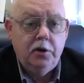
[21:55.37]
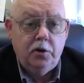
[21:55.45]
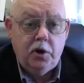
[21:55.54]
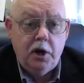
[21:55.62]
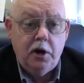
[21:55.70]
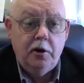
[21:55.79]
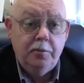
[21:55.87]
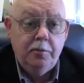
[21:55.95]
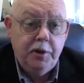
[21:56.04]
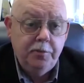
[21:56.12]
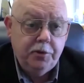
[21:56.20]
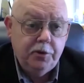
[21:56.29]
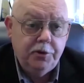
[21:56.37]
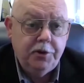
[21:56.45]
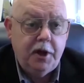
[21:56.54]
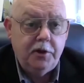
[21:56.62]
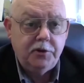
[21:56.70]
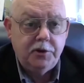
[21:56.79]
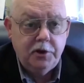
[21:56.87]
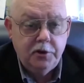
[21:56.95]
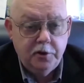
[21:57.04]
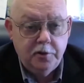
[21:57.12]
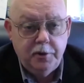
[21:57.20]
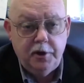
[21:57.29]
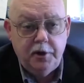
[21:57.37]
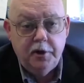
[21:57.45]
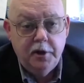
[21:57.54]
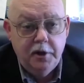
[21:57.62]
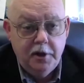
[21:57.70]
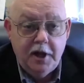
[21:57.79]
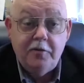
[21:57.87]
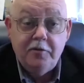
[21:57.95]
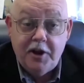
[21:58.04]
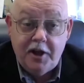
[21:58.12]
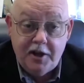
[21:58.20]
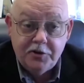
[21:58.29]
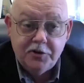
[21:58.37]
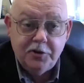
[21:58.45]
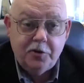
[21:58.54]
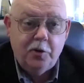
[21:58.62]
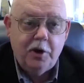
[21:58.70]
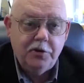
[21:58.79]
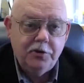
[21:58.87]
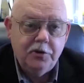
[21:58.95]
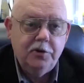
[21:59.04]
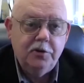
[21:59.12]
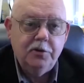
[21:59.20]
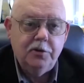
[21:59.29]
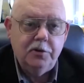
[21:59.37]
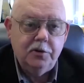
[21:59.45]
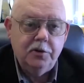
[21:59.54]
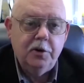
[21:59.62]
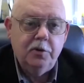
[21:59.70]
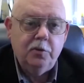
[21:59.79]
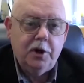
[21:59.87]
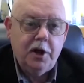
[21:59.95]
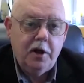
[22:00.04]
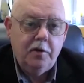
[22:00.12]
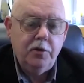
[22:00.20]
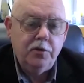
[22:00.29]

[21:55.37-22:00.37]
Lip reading: hiring people, testing them, and having to ask the questions and what have you.